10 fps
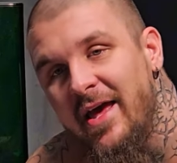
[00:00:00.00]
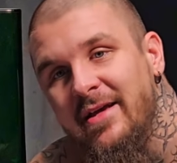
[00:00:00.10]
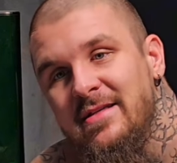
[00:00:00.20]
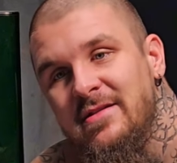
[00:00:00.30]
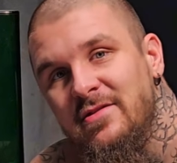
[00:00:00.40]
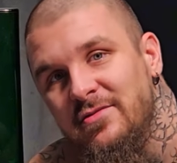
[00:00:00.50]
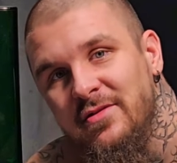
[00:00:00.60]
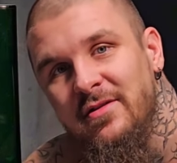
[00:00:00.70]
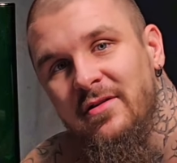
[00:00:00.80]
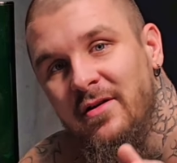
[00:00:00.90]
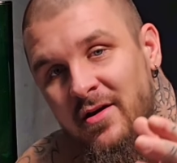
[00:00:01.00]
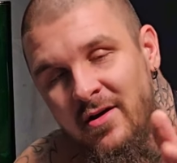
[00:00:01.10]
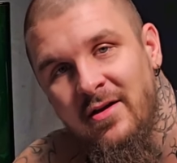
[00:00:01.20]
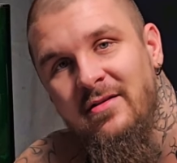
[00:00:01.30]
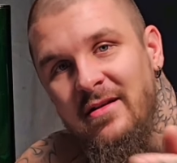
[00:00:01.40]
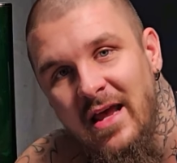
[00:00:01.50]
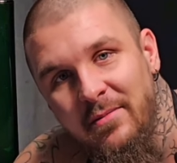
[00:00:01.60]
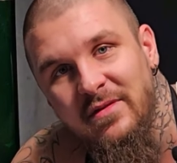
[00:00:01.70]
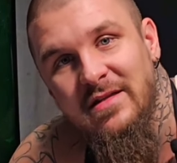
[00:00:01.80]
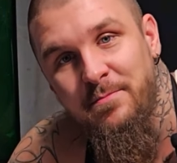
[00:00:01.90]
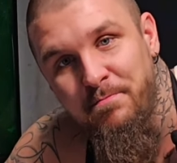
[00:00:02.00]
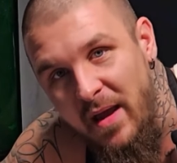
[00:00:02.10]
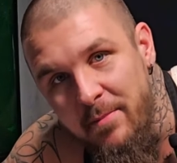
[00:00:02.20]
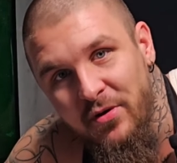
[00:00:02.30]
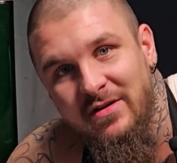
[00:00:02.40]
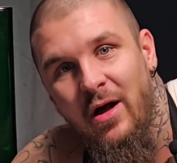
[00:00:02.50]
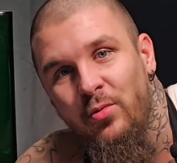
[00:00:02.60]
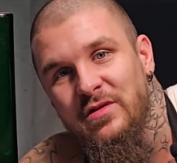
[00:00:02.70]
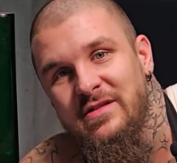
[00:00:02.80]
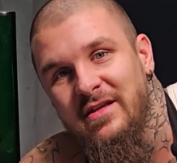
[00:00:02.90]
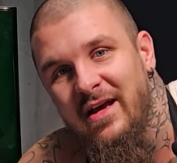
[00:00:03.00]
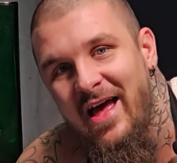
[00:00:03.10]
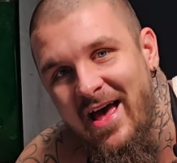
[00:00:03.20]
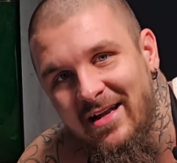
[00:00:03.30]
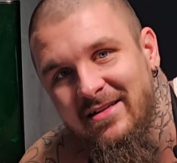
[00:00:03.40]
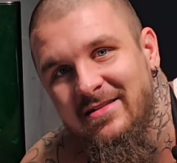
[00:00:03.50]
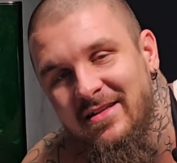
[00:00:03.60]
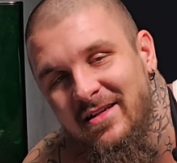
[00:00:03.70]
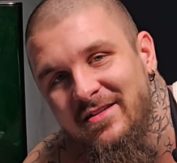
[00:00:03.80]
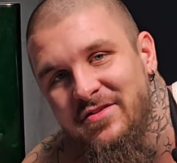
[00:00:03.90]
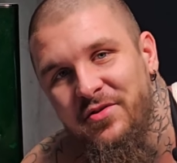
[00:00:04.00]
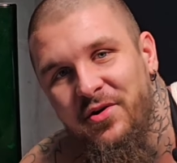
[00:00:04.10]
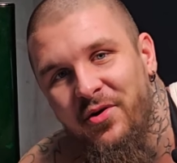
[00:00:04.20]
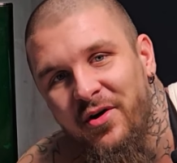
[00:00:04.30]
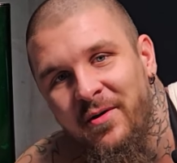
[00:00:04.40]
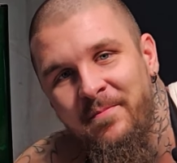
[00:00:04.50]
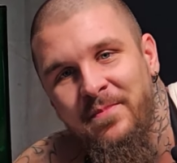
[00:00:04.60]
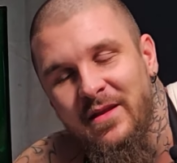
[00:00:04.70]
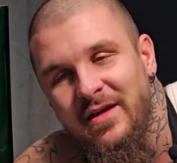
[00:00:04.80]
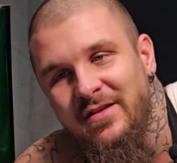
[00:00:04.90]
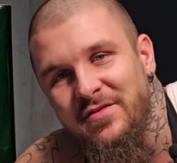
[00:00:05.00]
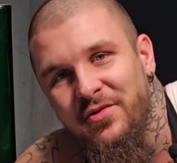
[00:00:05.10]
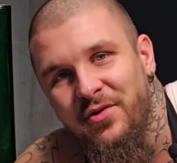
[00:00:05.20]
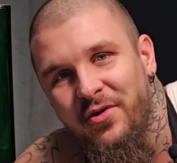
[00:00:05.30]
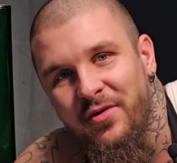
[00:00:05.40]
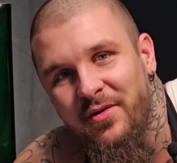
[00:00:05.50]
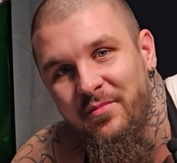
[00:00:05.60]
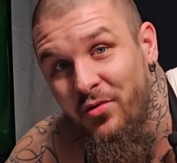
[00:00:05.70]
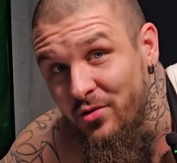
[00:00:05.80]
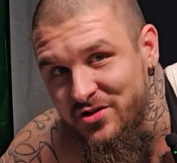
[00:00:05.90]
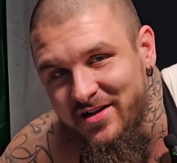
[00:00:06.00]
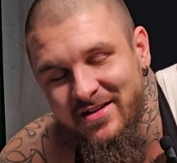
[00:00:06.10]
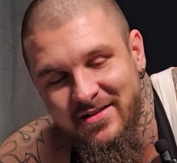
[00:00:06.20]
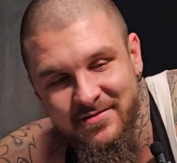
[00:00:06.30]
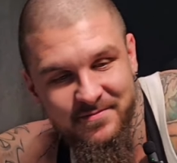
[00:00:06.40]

thanks to the named paper towels added into your project.